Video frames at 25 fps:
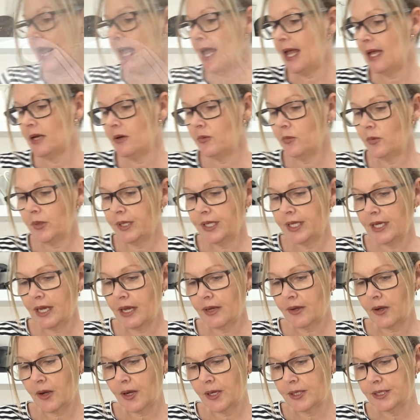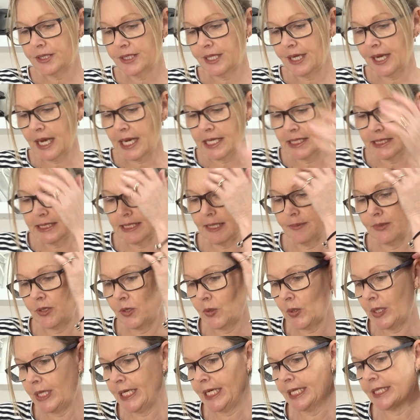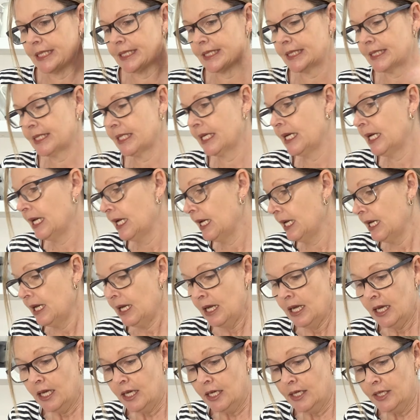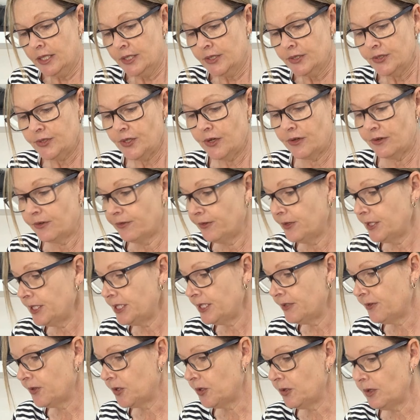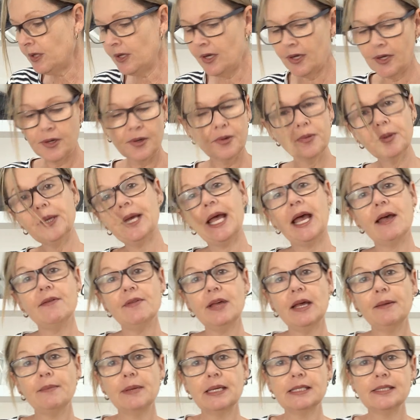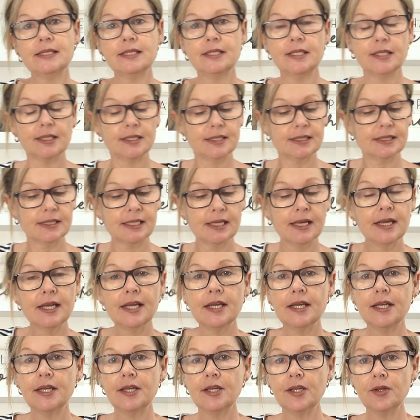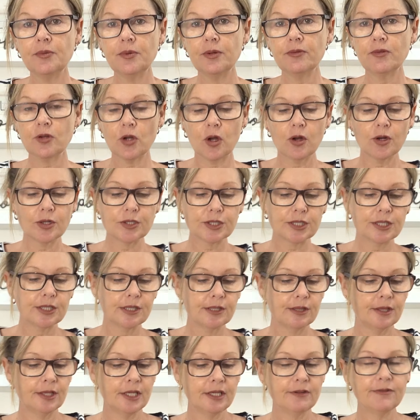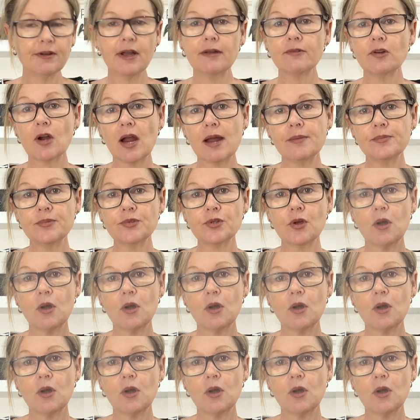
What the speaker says: And we are going to add some ingredients. So first of all, we have our mustards. Here we've got 35 grams